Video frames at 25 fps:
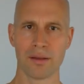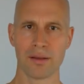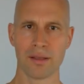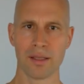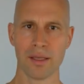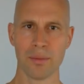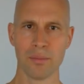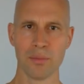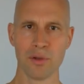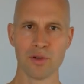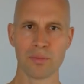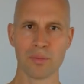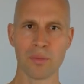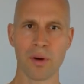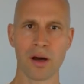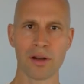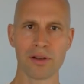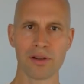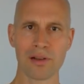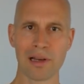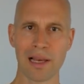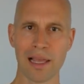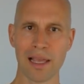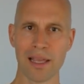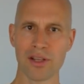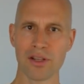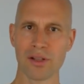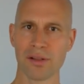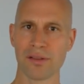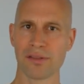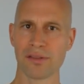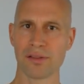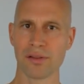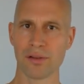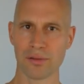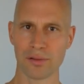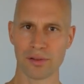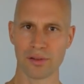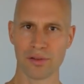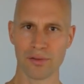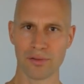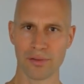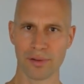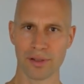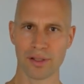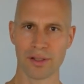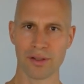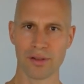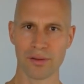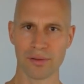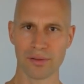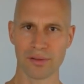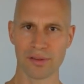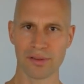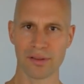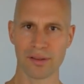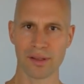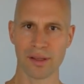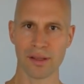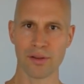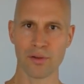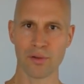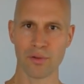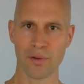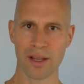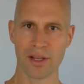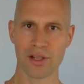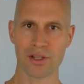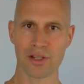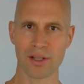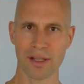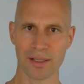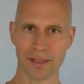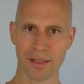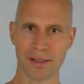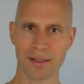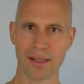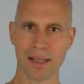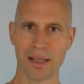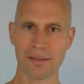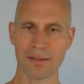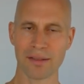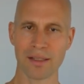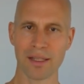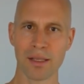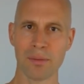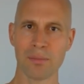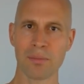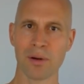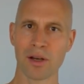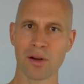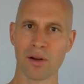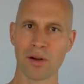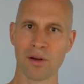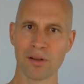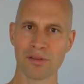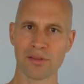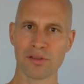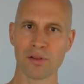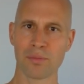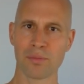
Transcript: immune modulation, so to reduce the duration and intensity, but also